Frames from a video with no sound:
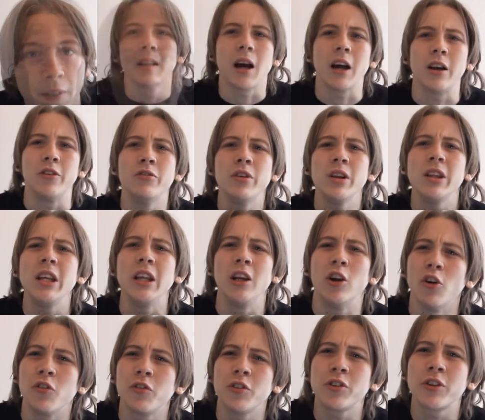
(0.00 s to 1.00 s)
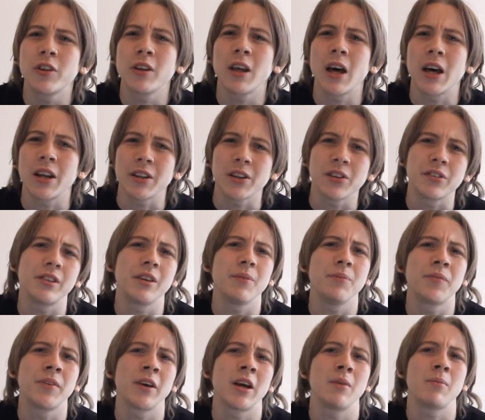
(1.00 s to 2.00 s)
I really love it, and at the
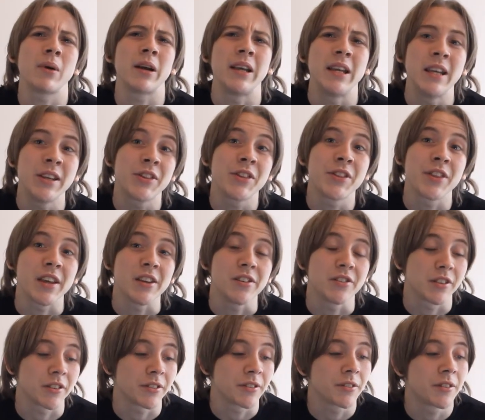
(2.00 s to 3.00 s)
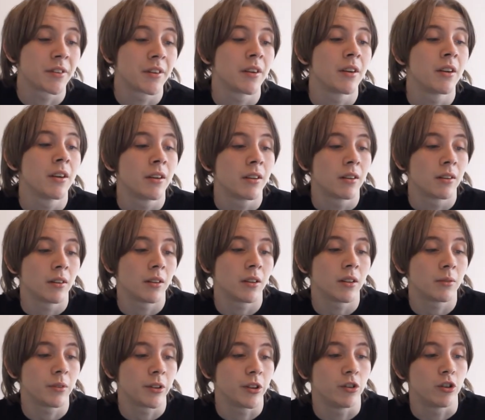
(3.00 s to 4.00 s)
same time I hate things in
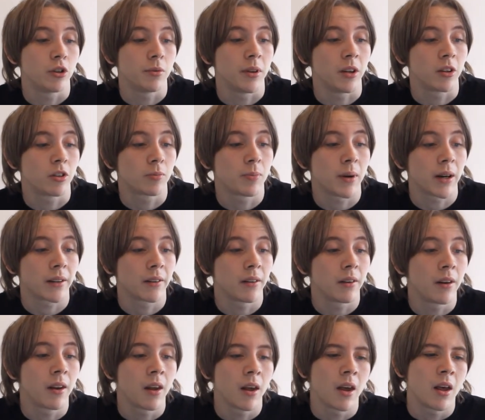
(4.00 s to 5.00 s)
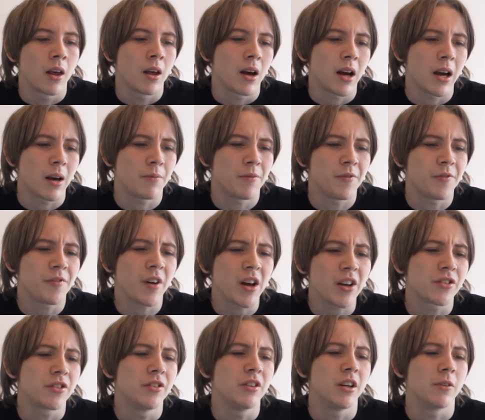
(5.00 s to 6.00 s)
it, which is to be expected. I'm
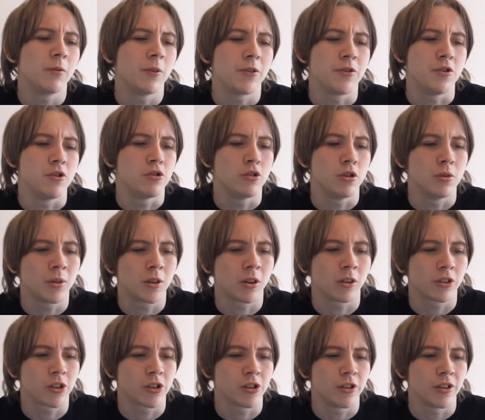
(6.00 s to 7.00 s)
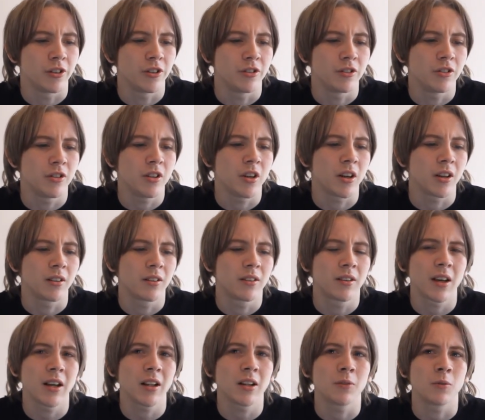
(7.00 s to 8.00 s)
fascinated with YouTube culture, and you can
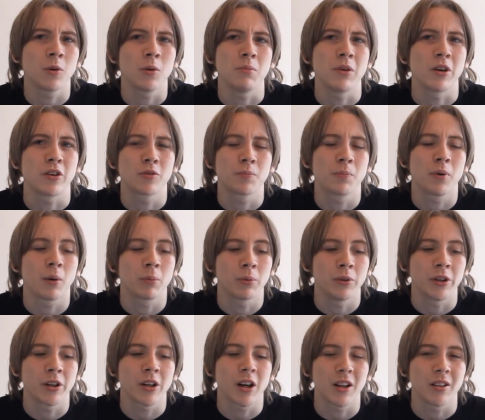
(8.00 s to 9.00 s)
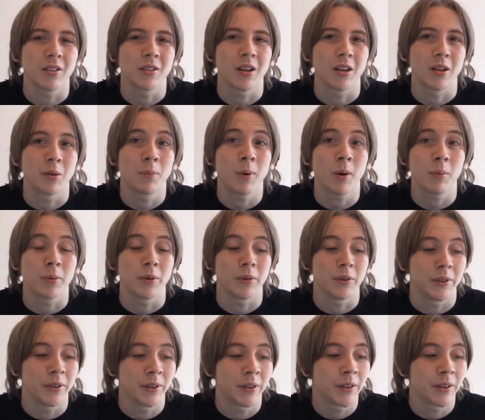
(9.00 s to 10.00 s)
tell what makes popular content popular.